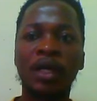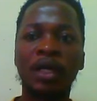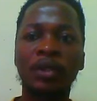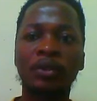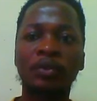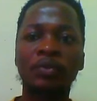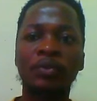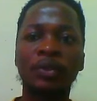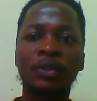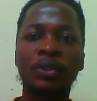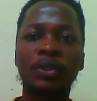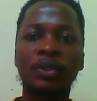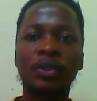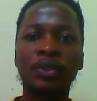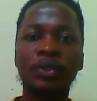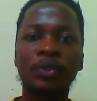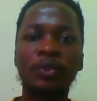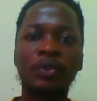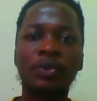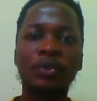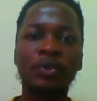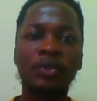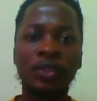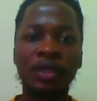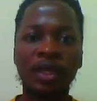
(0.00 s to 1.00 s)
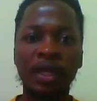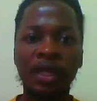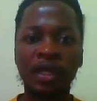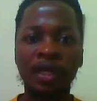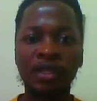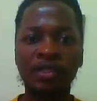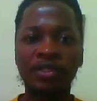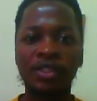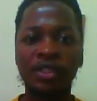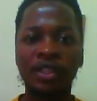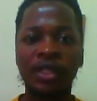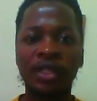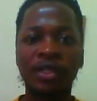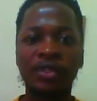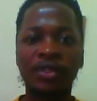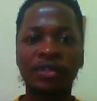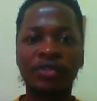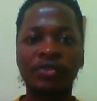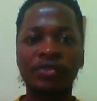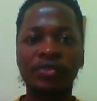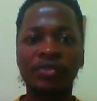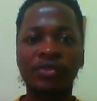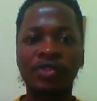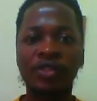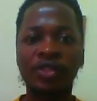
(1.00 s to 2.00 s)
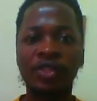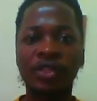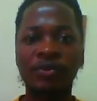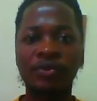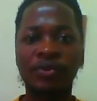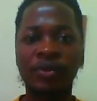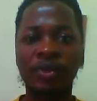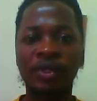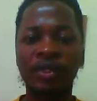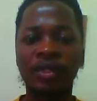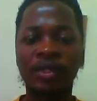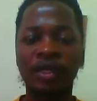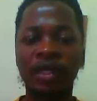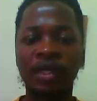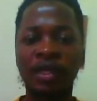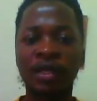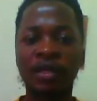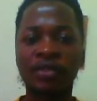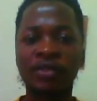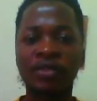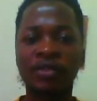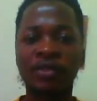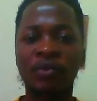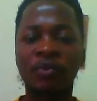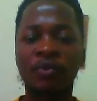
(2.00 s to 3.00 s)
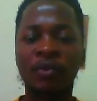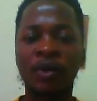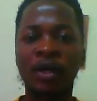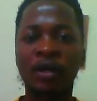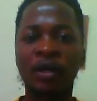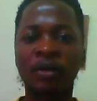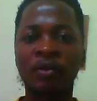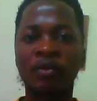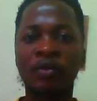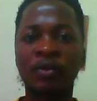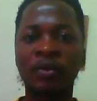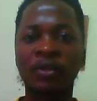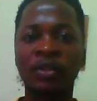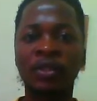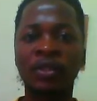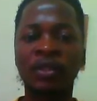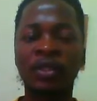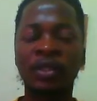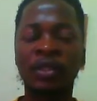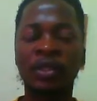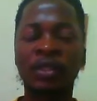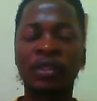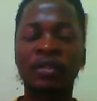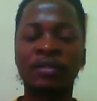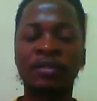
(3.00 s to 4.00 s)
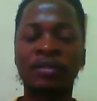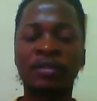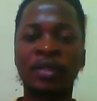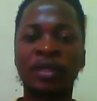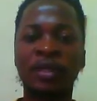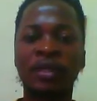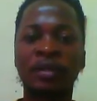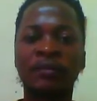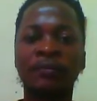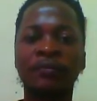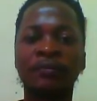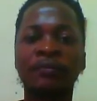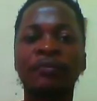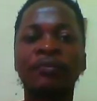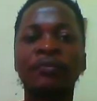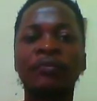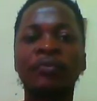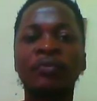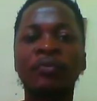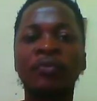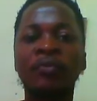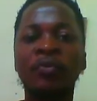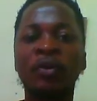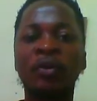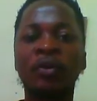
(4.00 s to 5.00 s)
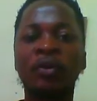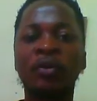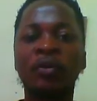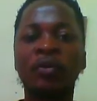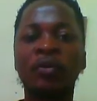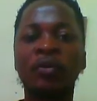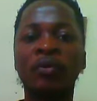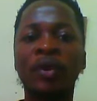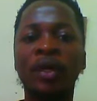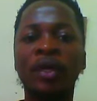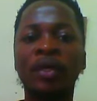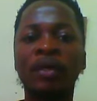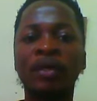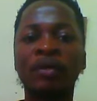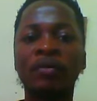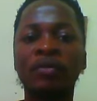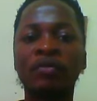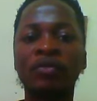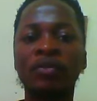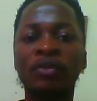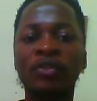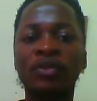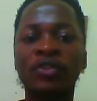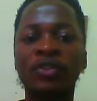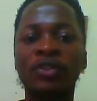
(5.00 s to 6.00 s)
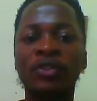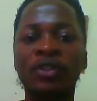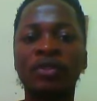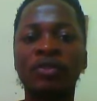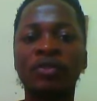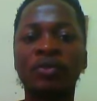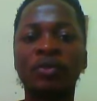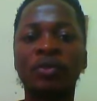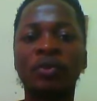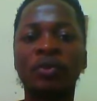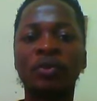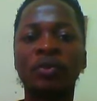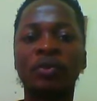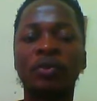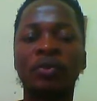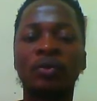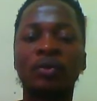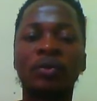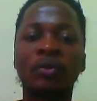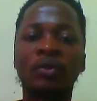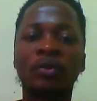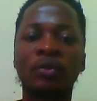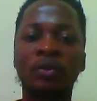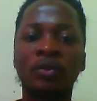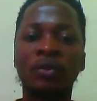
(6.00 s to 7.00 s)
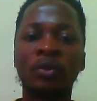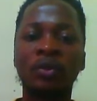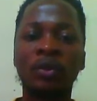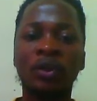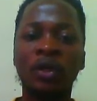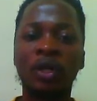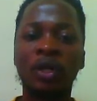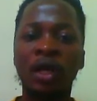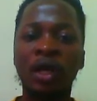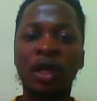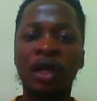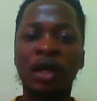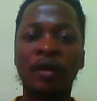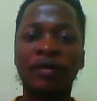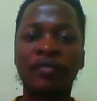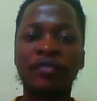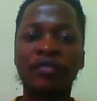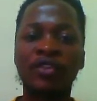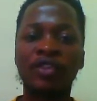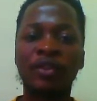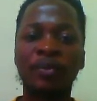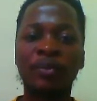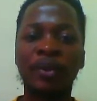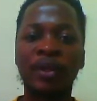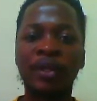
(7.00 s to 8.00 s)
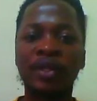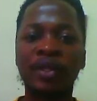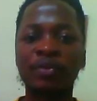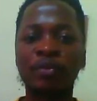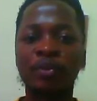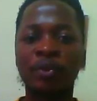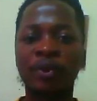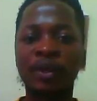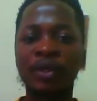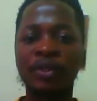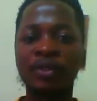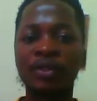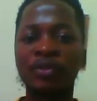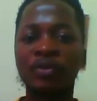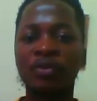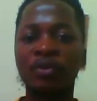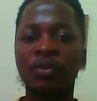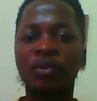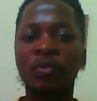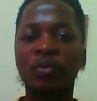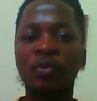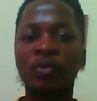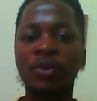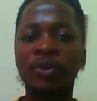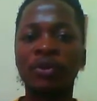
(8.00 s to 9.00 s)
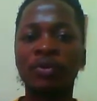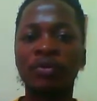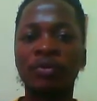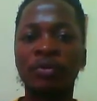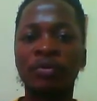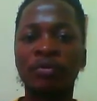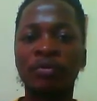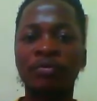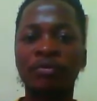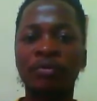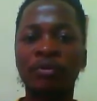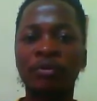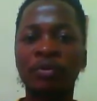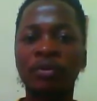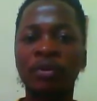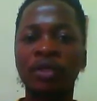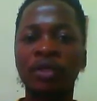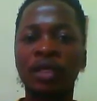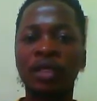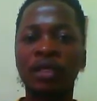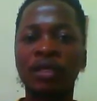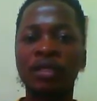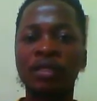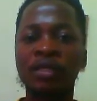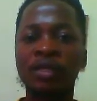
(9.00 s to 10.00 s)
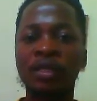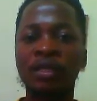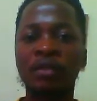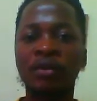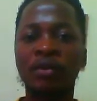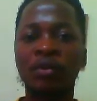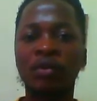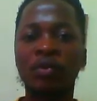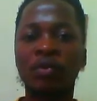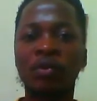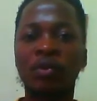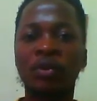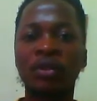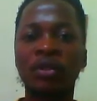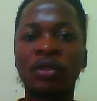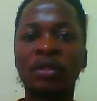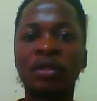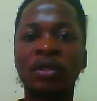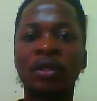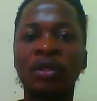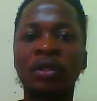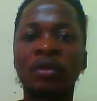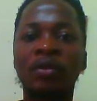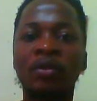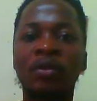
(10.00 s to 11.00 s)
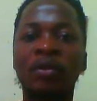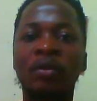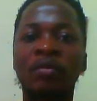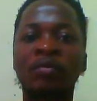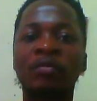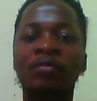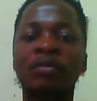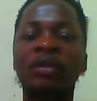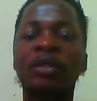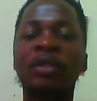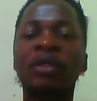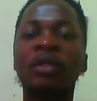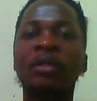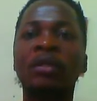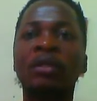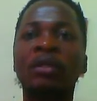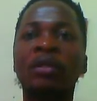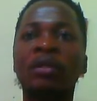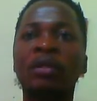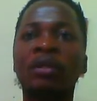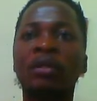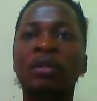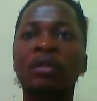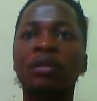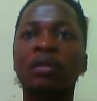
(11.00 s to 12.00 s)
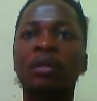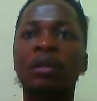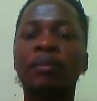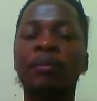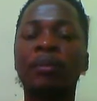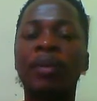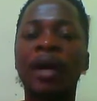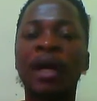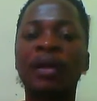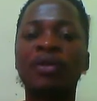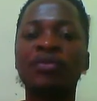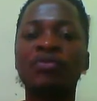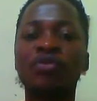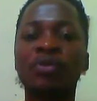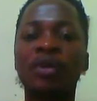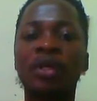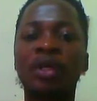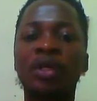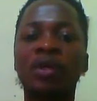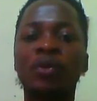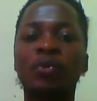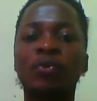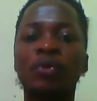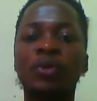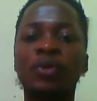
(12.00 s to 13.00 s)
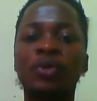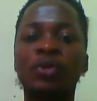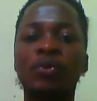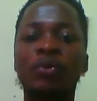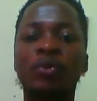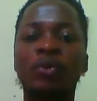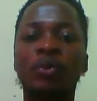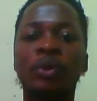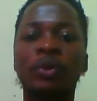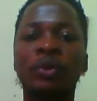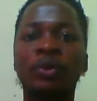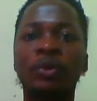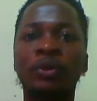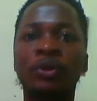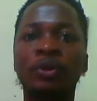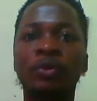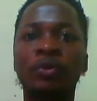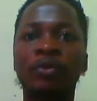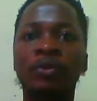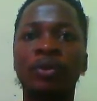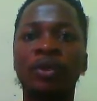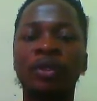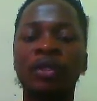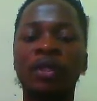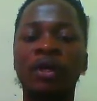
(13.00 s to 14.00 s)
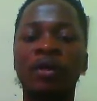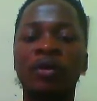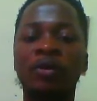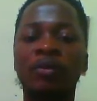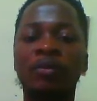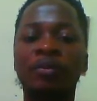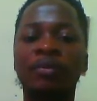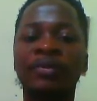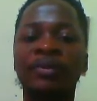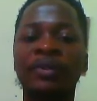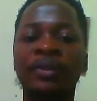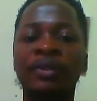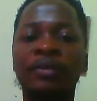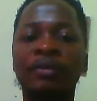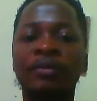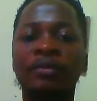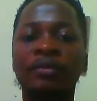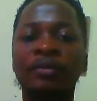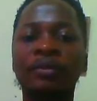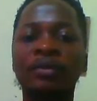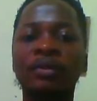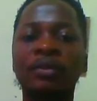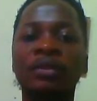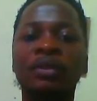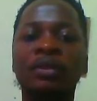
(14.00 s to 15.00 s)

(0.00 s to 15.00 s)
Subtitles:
we use ArcGIS to generate the X and Y coordinate is that we are now fortunate to have GPS points to go into the field and take the coordinate of the boundary in which we want to create our polygon.